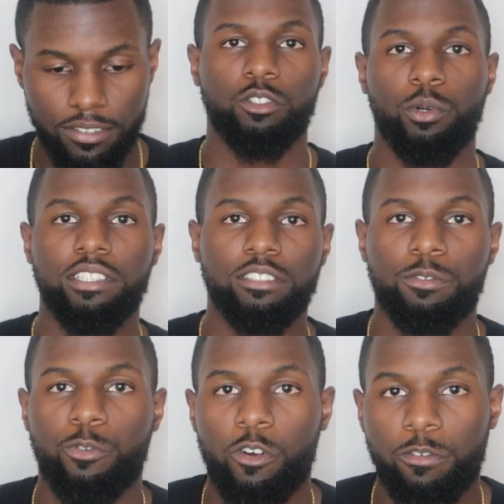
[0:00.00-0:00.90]
So what is the
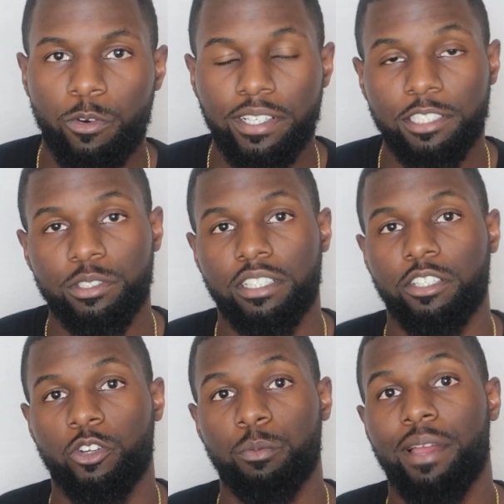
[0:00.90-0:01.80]
fourth way that you can
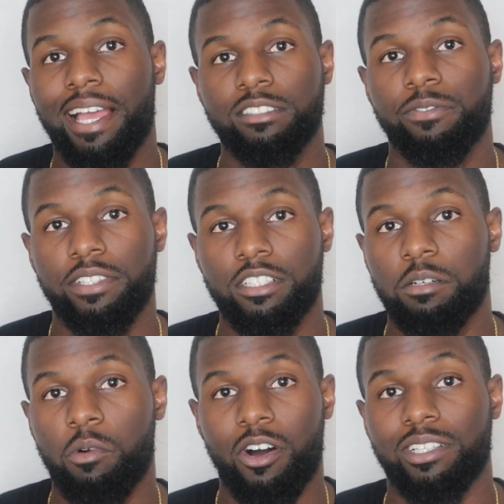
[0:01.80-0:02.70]
earn passive
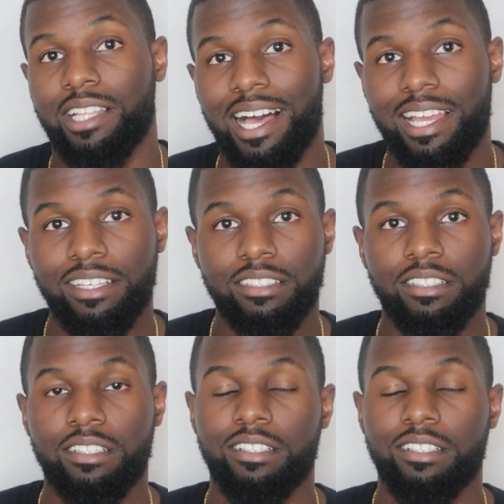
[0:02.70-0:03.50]
income online?